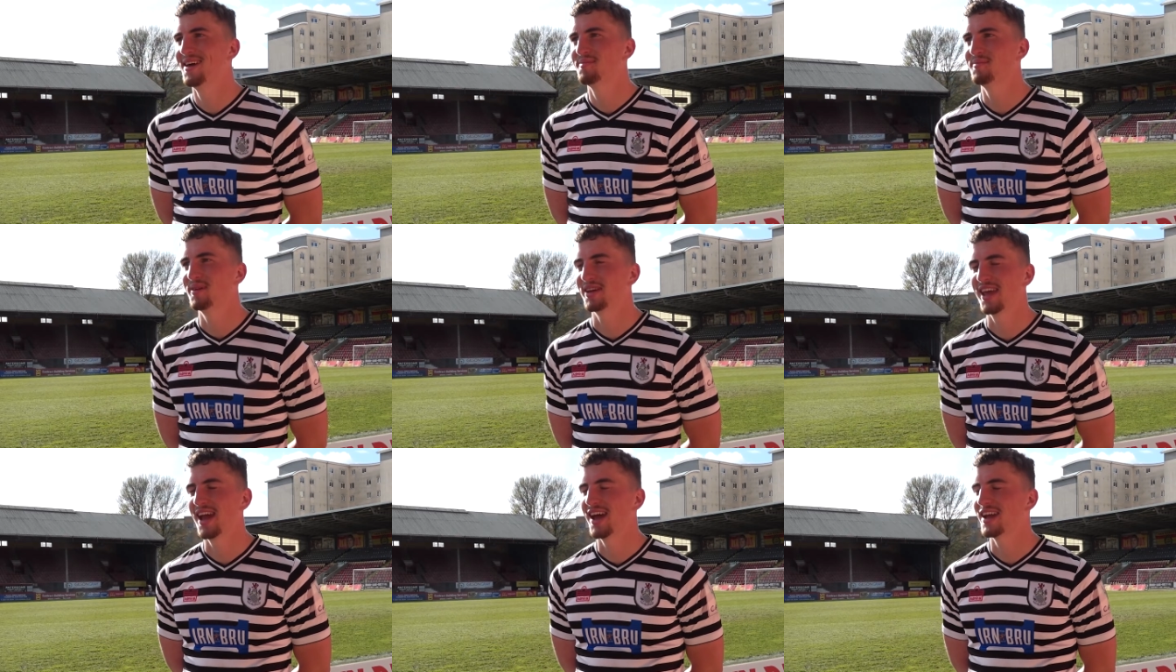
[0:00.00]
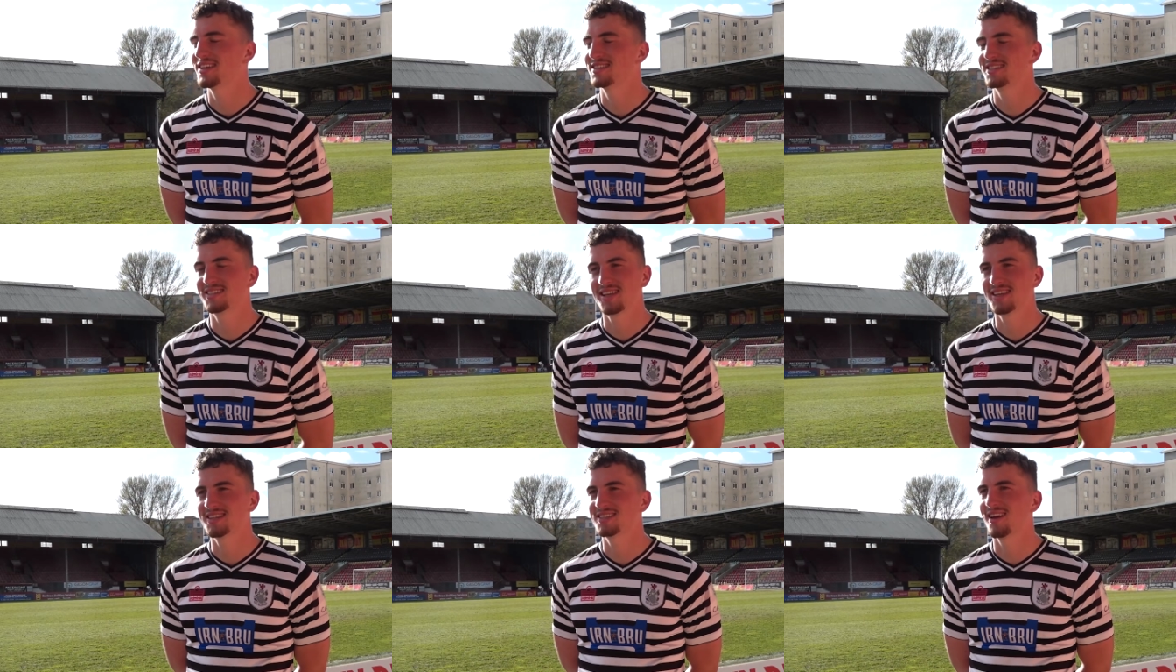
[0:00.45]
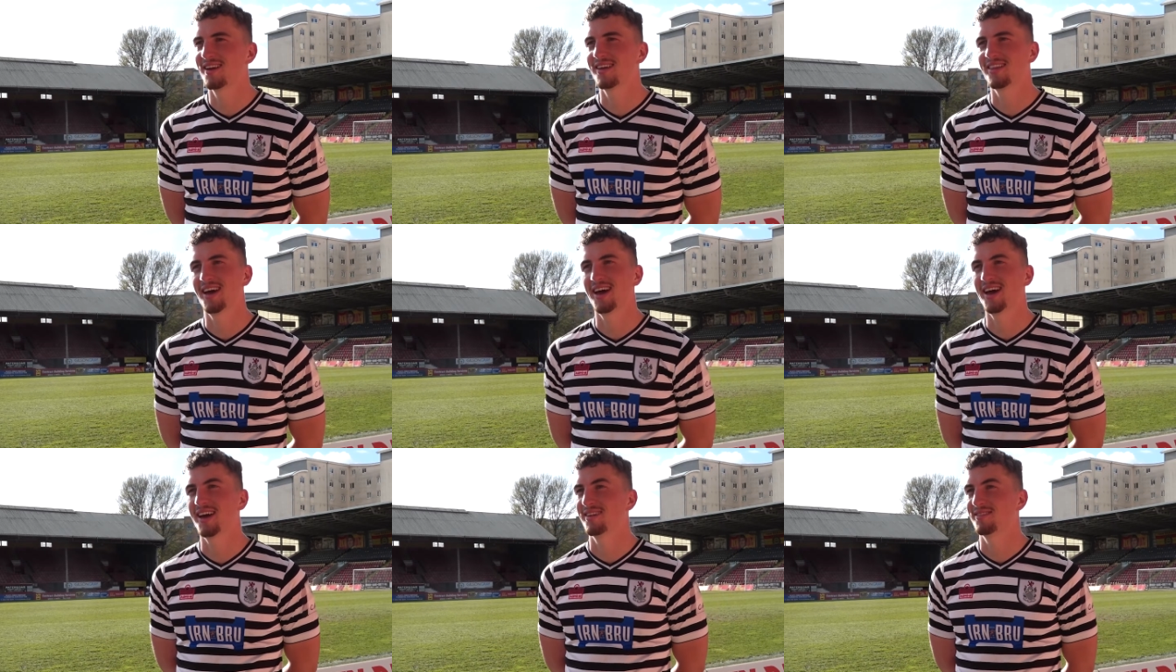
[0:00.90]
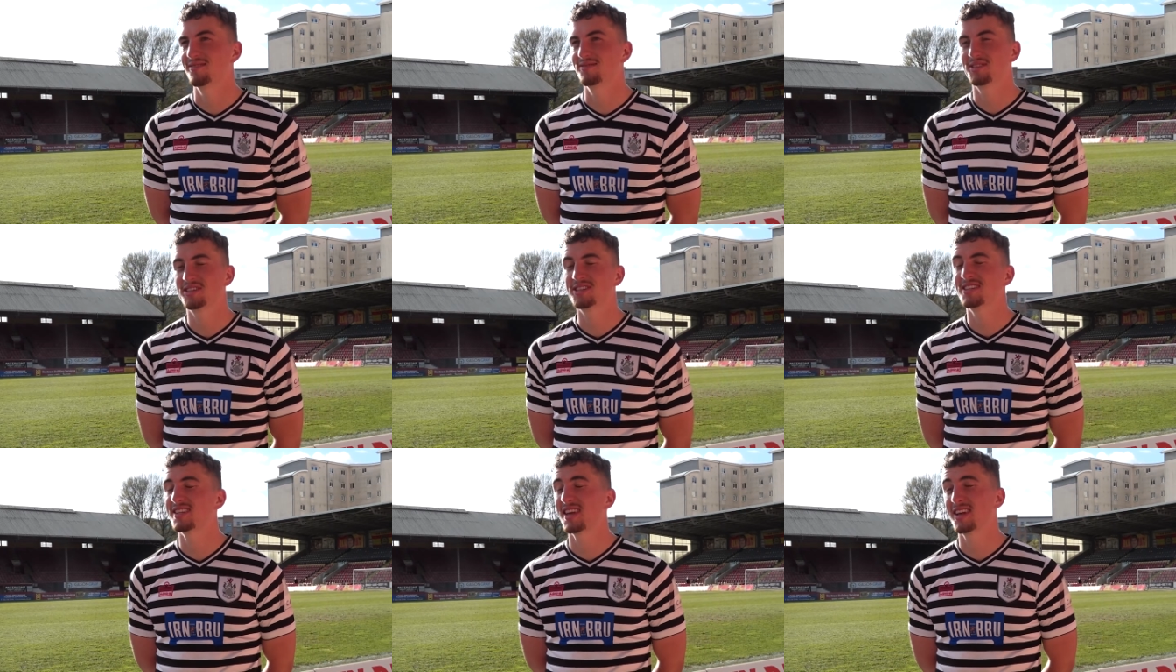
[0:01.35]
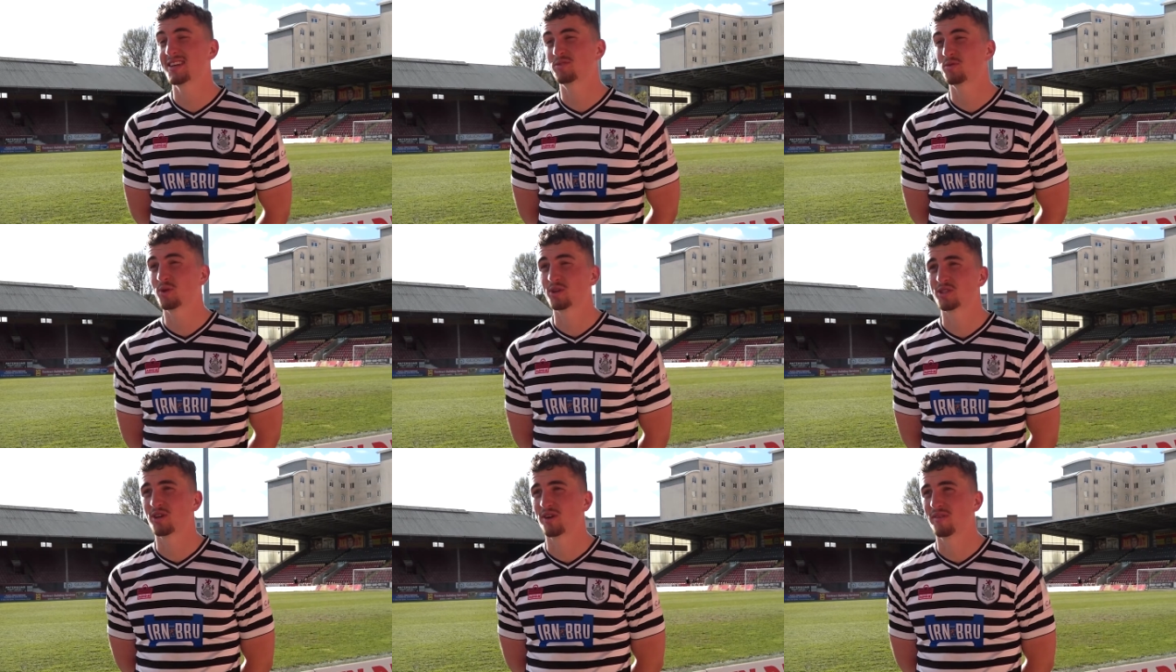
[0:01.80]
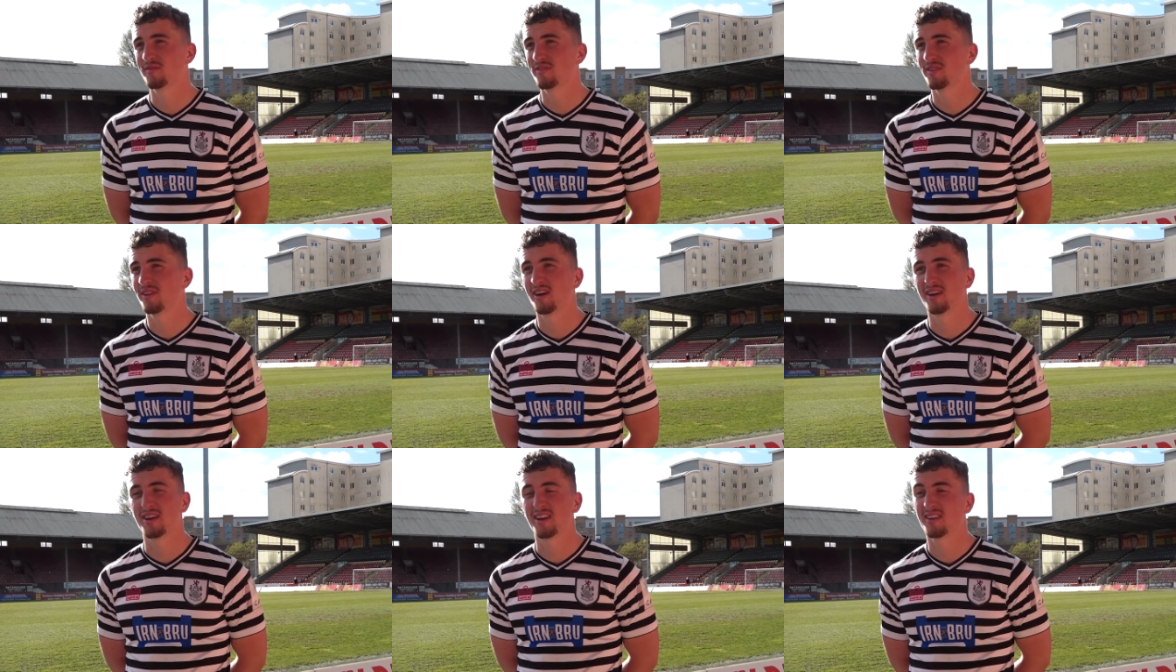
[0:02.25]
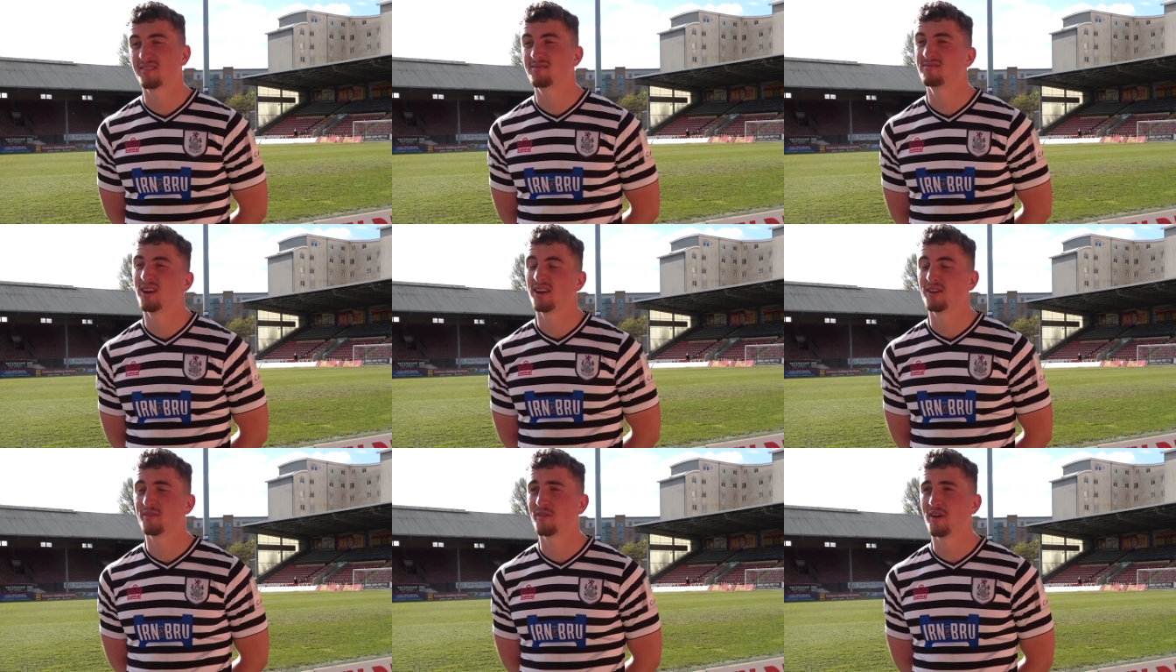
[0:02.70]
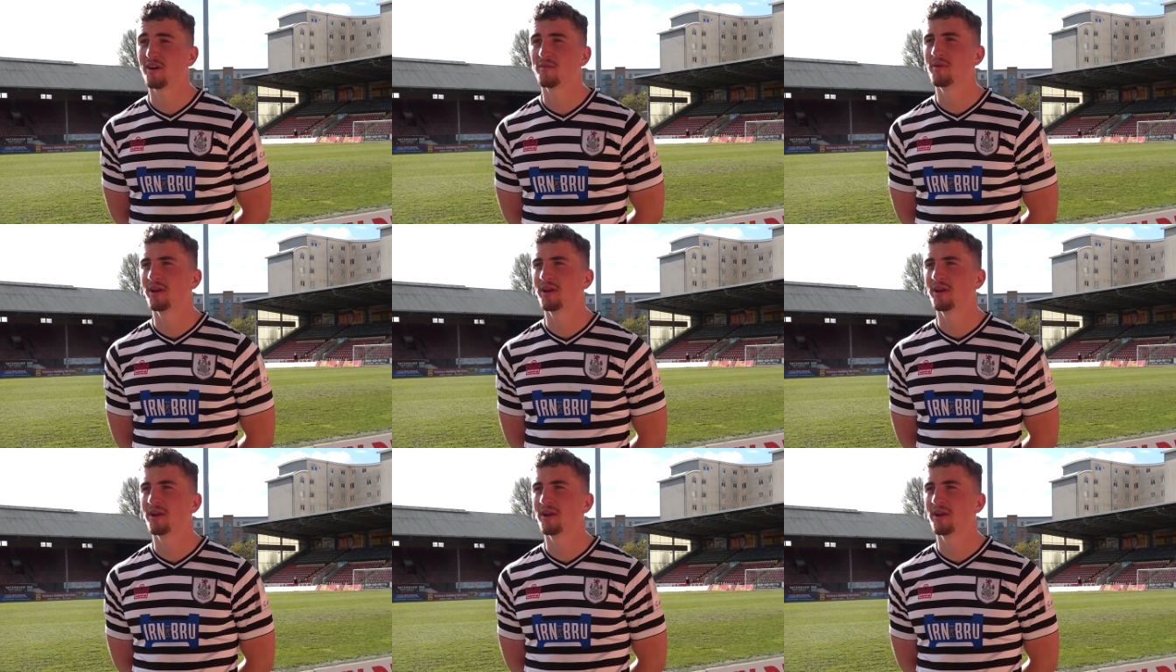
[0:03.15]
but yeah, he's he's like that, and to stay switched on for 90, 95